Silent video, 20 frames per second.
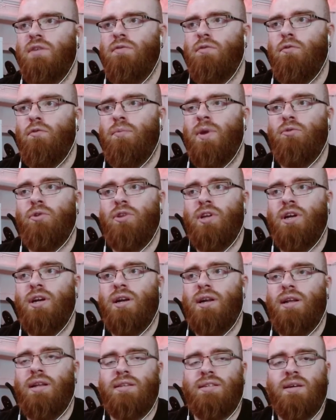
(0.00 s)
would be with
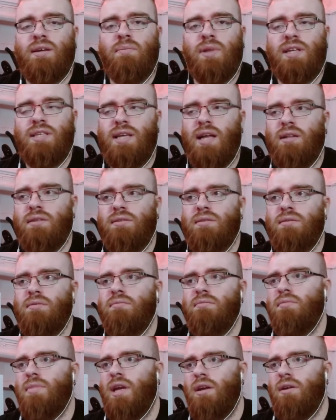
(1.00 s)
her in someplace else.
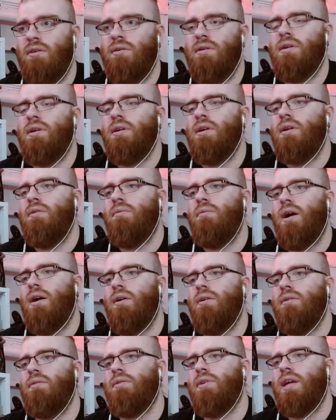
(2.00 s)
You know,
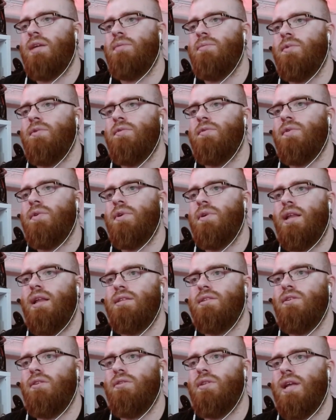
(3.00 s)
wow, great move.
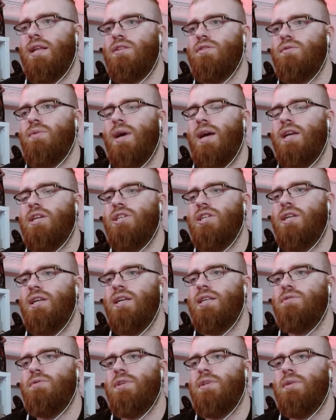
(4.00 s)
So that's why she
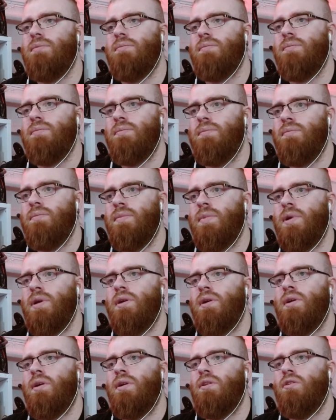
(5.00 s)
is with him.
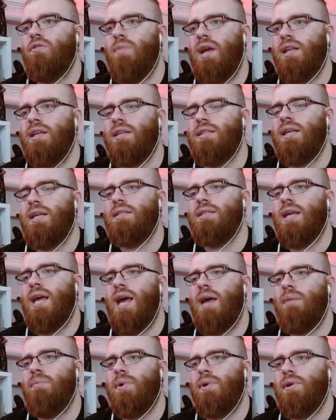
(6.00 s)
Make these things
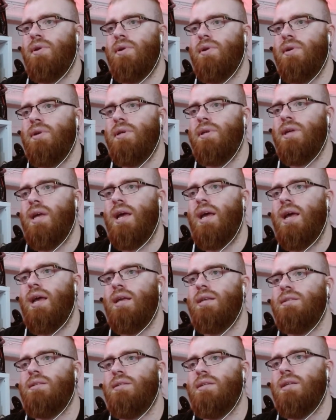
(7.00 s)
happen.
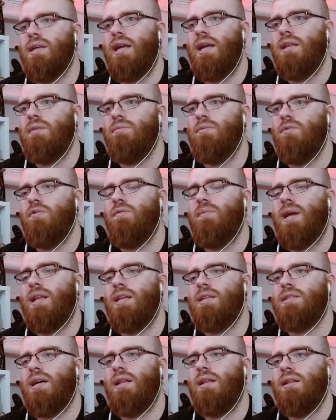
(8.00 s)
Yes, great move by the
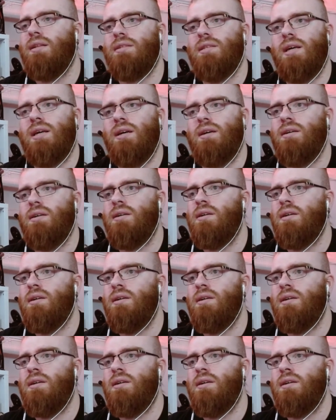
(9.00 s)
Cylons. Yeah,